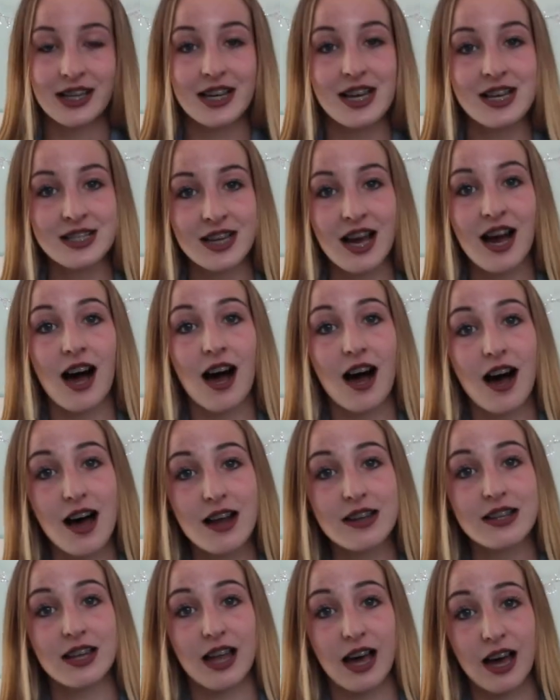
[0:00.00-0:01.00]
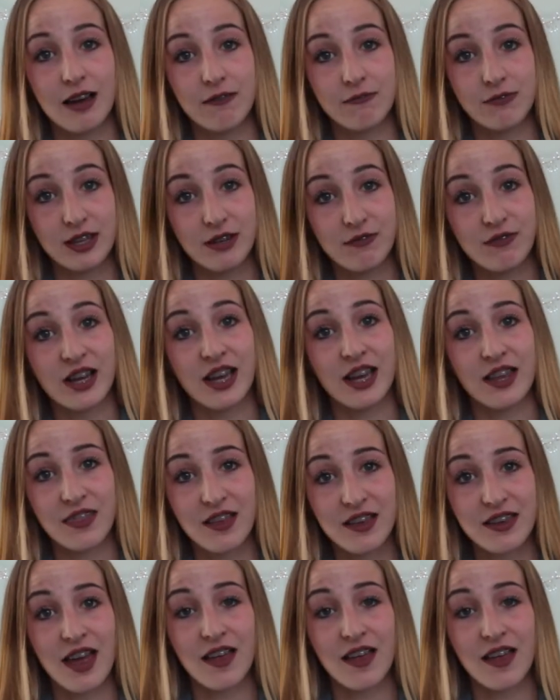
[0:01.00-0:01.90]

It's a hard life living in the